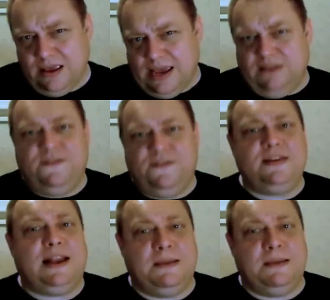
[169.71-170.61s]
Any
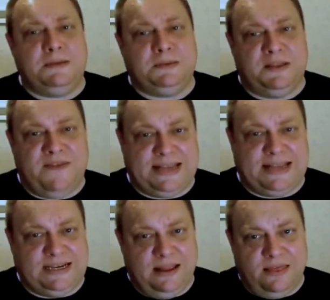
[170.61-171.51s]
further claims by the
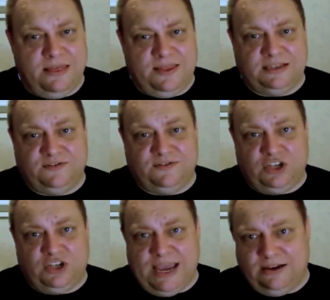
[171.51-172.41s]
Vatican that things have
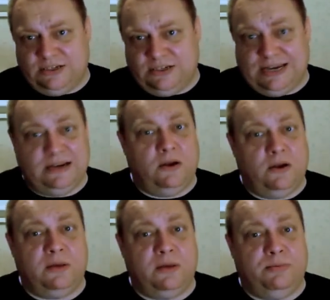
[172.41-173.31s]
changed and it no
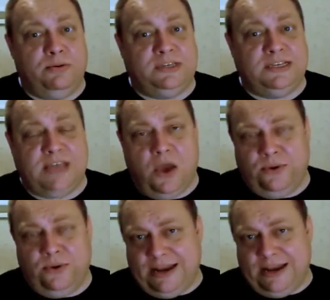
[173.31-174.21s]
longer puts its
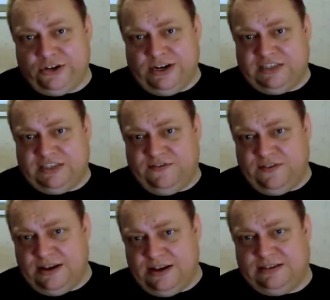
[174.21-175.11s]
own interests
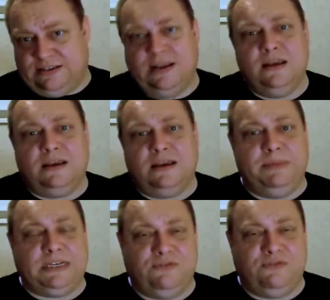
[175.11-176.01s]
first can
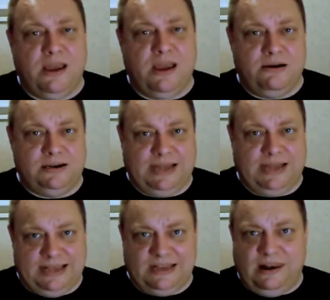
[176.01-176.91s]
be disregarded
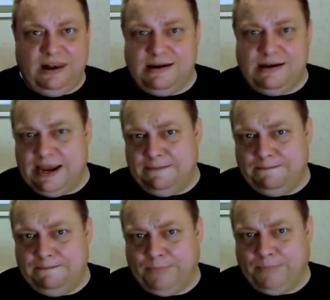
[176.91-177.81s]
as a lie.
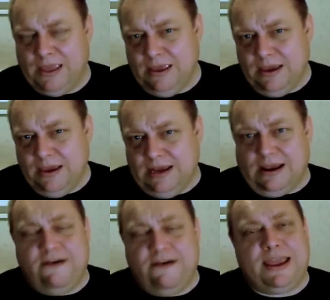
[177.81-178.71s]
In
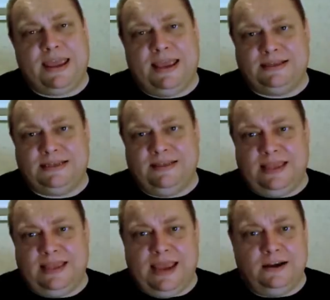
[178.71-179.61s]
a current case in
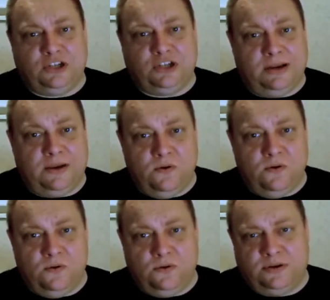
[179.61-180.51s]
the English High
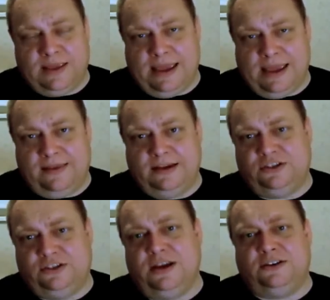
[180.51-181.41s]
Court, the
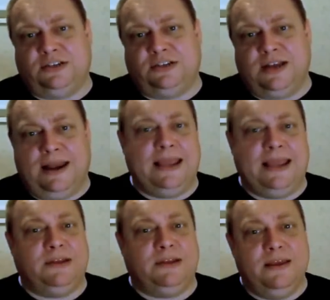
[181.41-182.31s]
Catholic Church has claimed